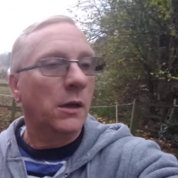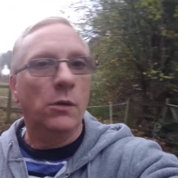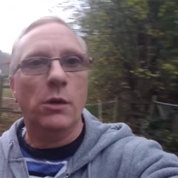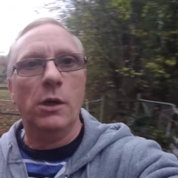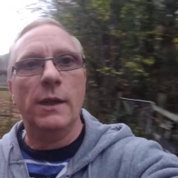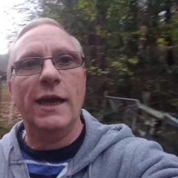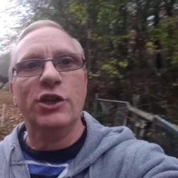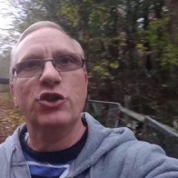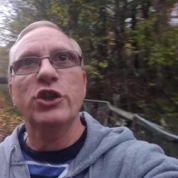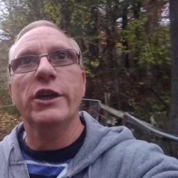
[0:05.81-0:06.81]
Well,
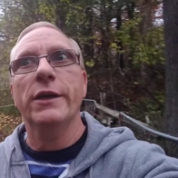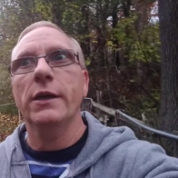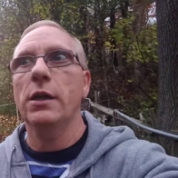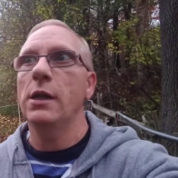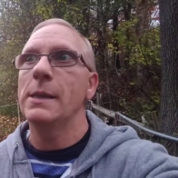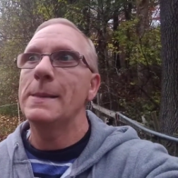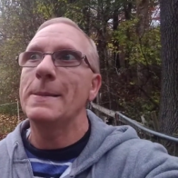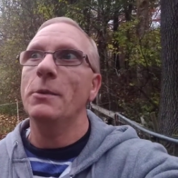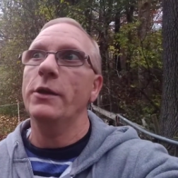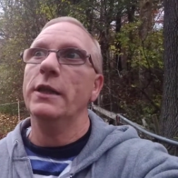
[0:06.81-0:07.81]
last year,
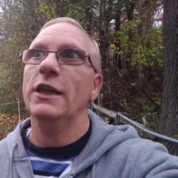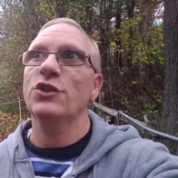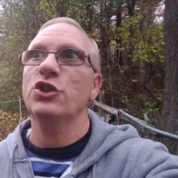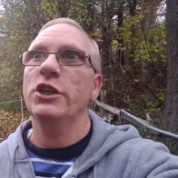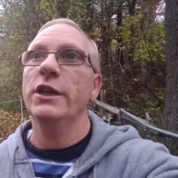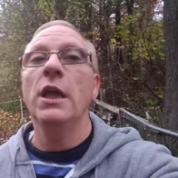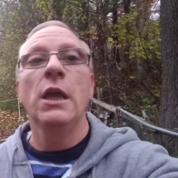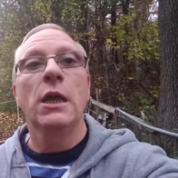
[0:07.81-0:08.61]
what it last year,